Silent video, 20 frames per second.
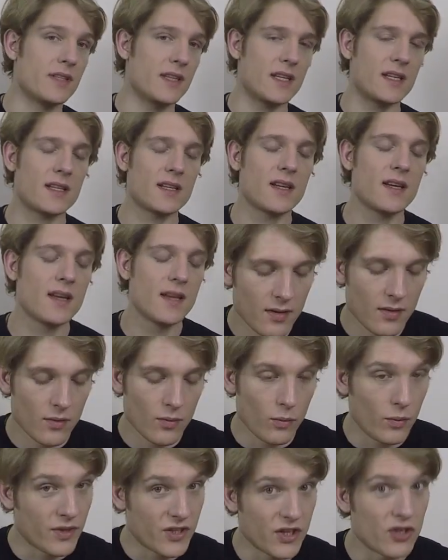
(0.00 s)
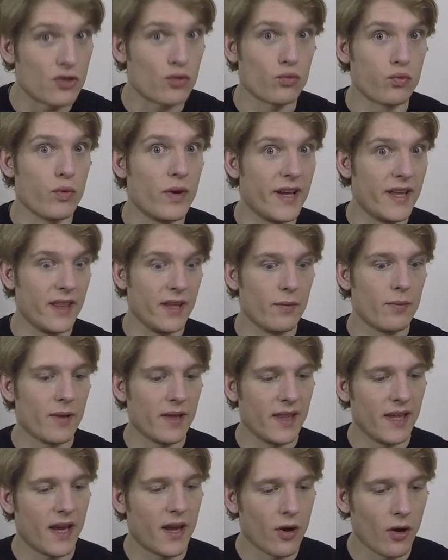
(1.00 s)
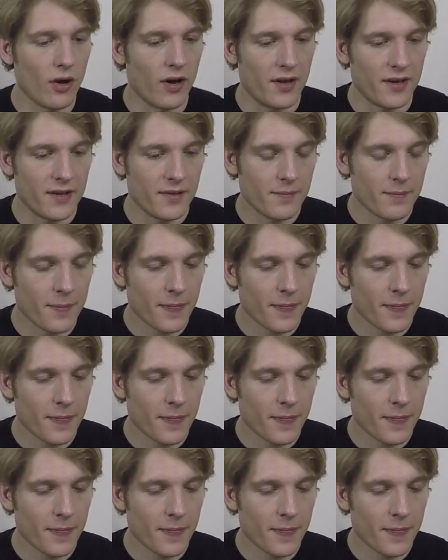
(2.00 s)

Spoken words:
it, which is really, really good.